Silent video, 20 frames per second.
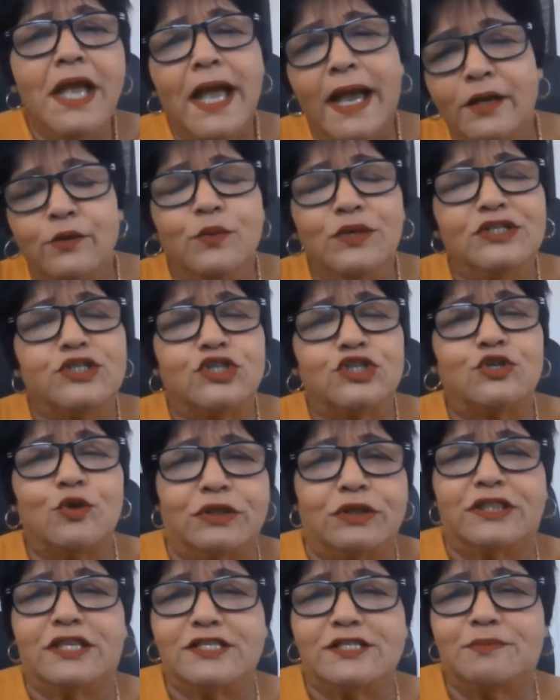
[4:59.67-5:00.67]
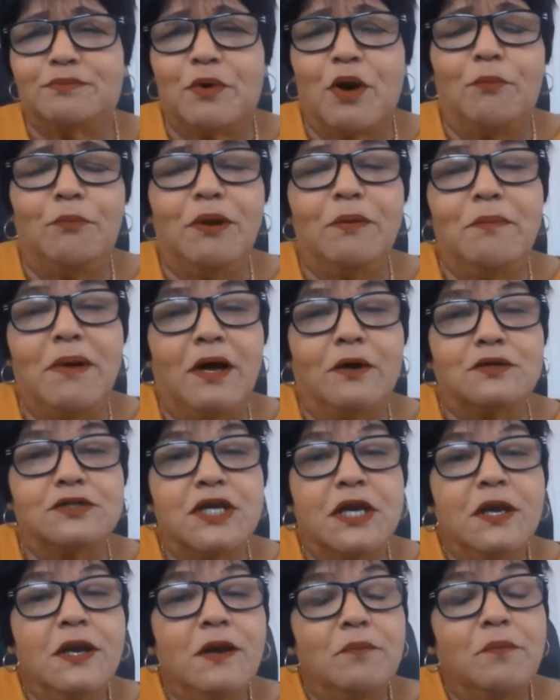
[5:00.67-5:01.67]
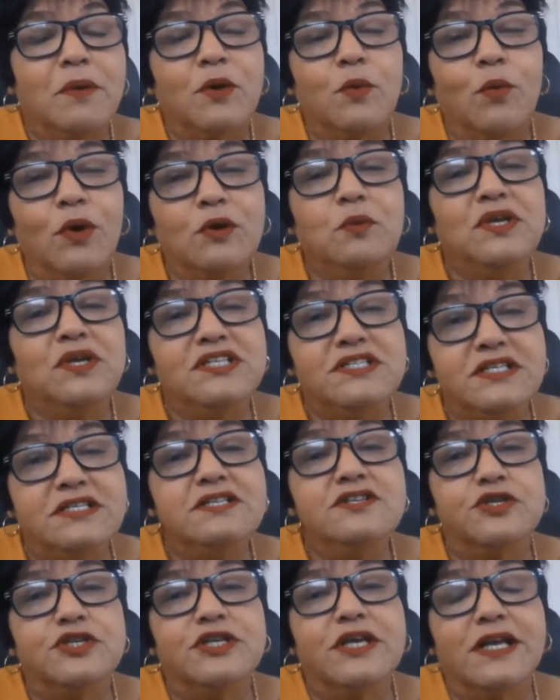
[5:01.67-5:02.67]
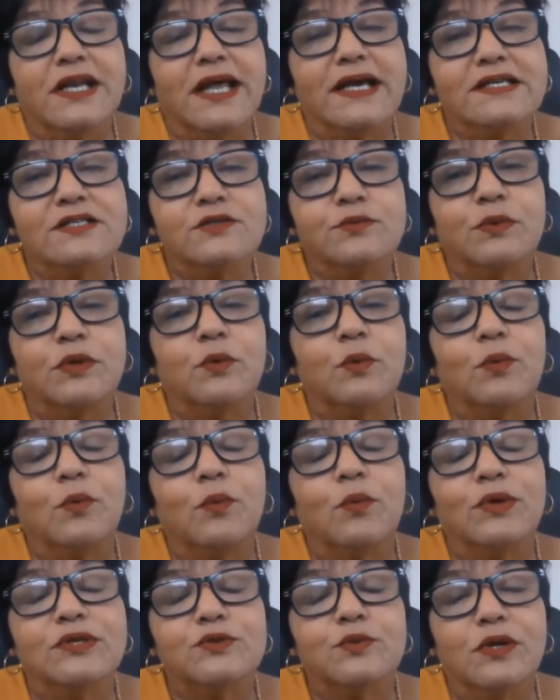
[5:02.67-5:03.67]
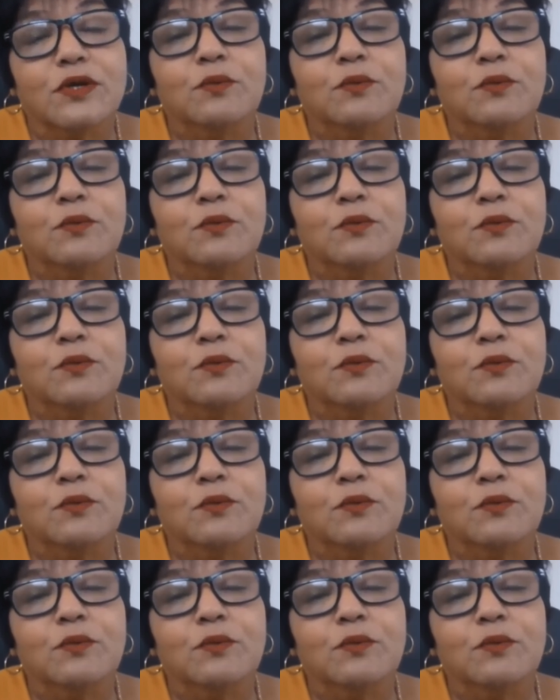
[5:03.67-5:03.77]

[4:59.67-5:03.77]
and we'll sort this problem out. But what we didn't realize was